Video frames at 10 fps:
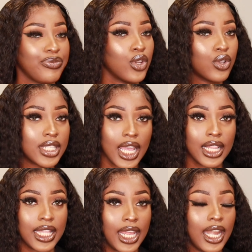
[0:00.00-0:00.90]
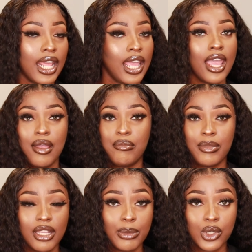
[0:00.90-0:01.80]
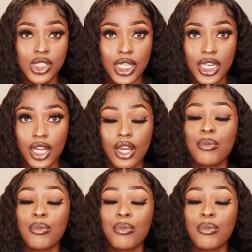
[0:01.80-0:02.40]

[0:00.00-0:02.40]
no tangling, minimal shedding. I